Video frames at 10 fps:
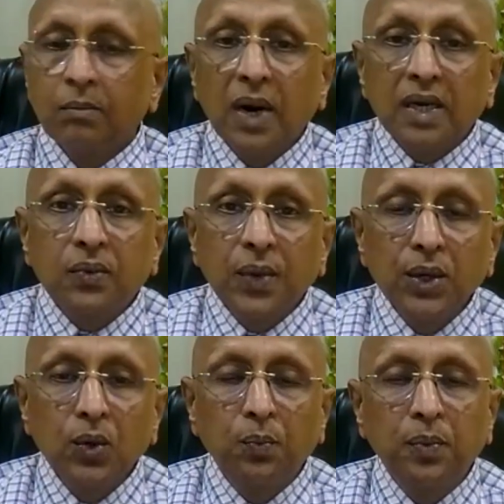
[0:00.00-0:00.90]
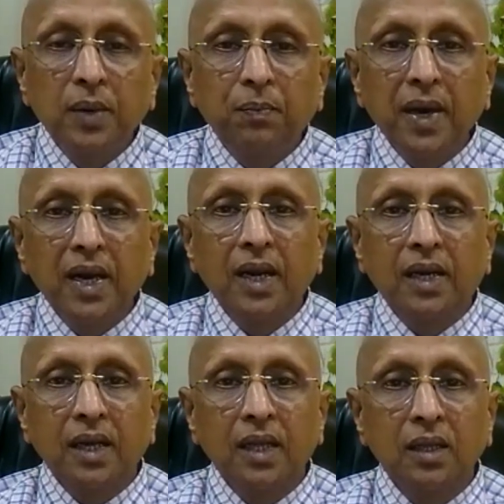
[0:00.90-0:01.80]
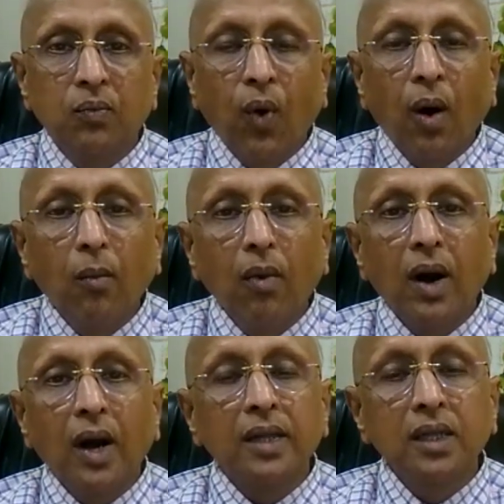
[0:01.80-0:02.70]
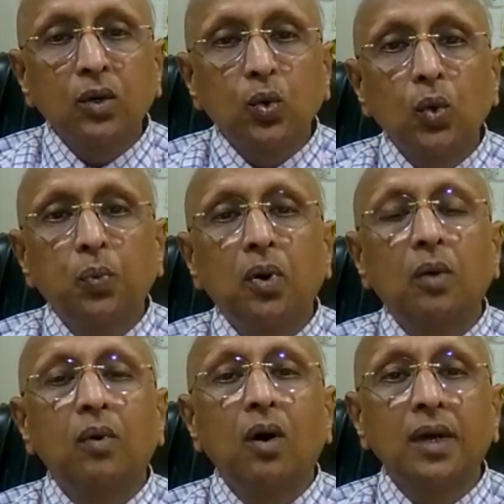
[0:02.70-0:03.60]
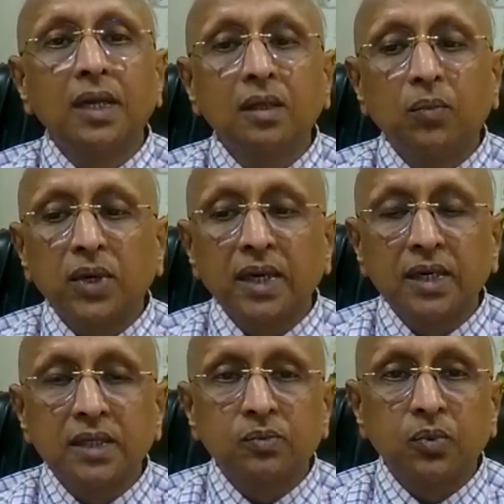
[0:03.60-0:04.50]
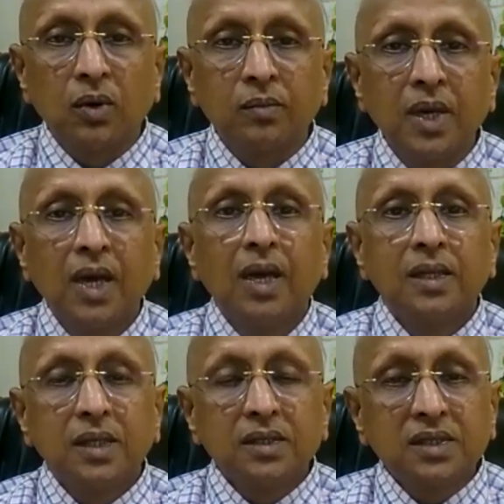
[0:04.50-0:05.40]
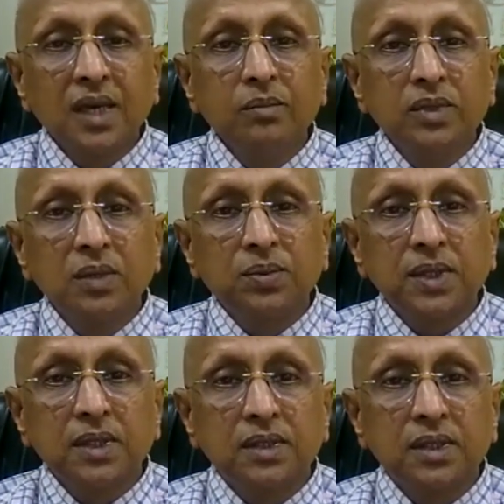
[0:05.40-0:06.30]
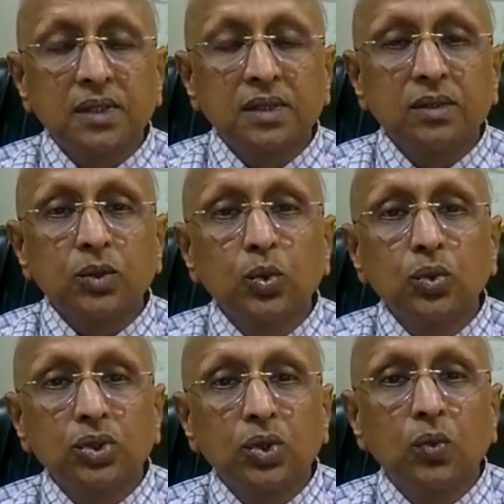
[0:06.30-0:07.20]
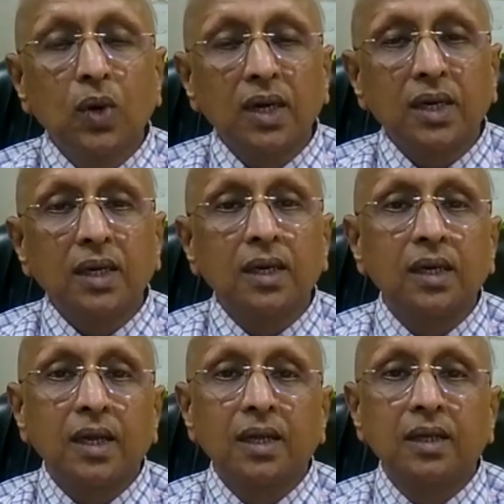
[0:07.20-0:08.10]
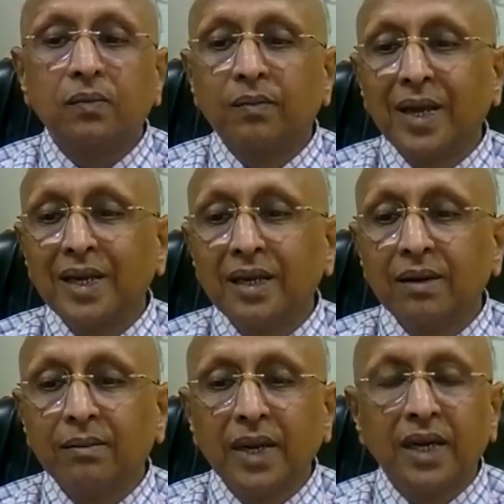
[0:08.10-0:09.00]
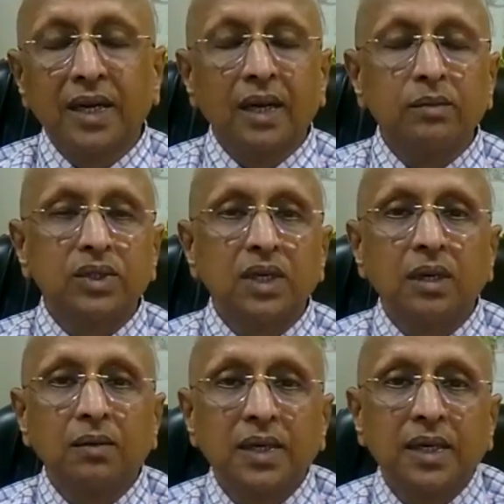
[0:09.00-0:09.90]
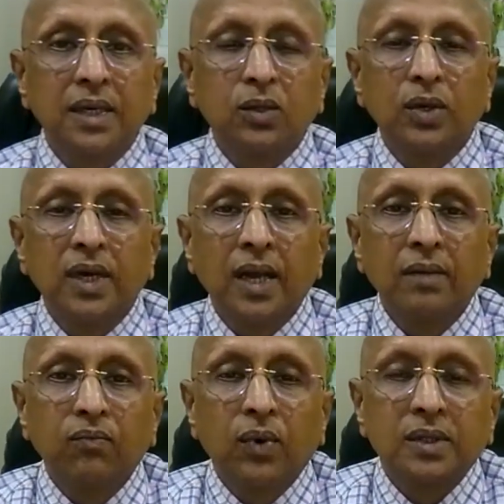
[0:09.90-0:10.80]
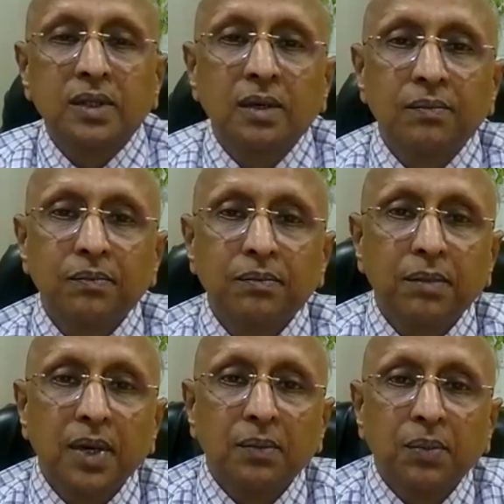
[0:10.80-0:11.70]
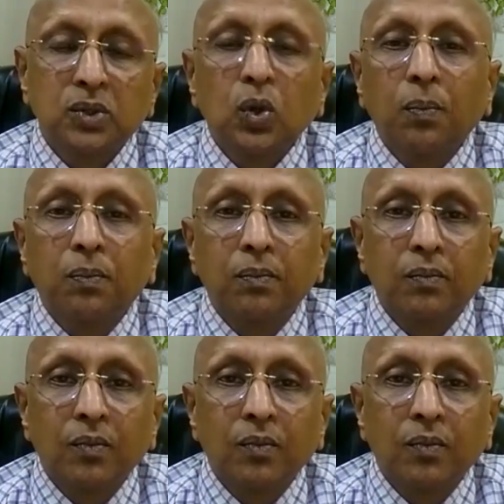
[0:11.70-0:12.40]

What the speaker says: But when you prepare it in the form, in the crude form or in the potentis form, the same substances used to work in many, many times in our day-to-day life for the purpose of